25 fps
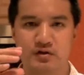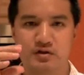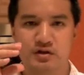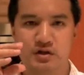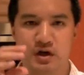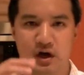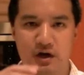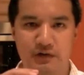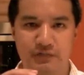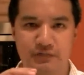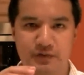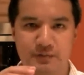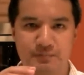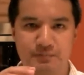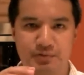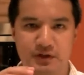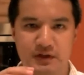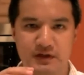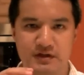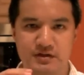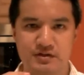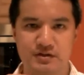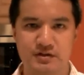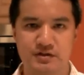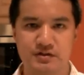tough in
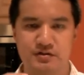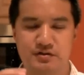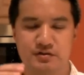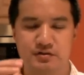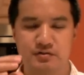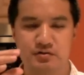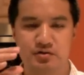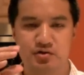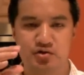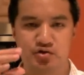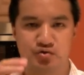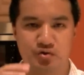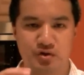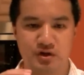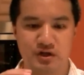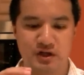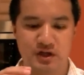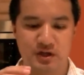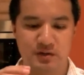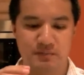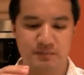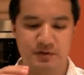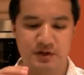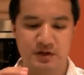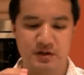places,
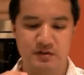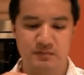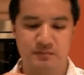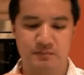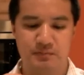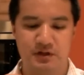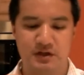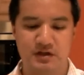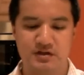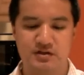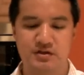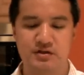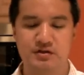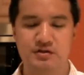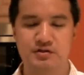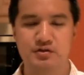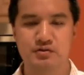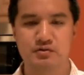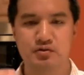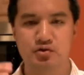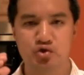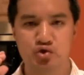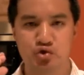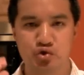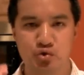stringy in places,
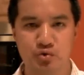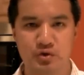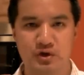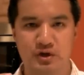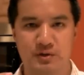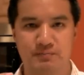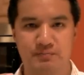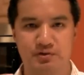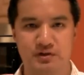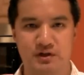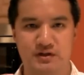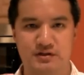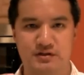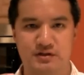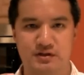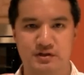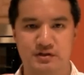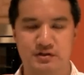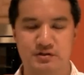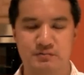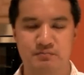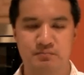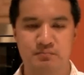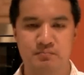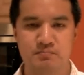chewy in
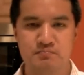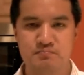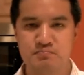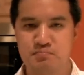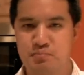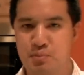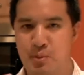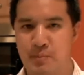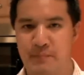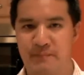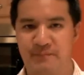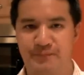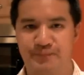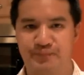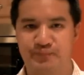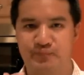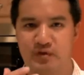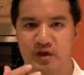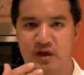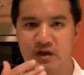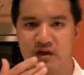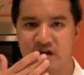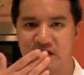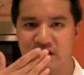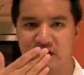places,
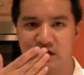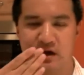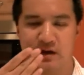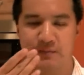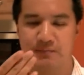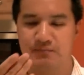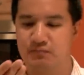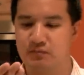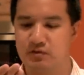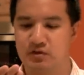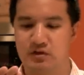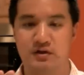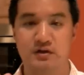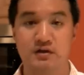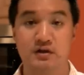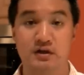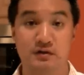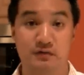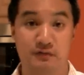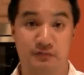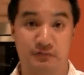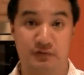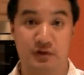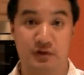and I'm gonna need a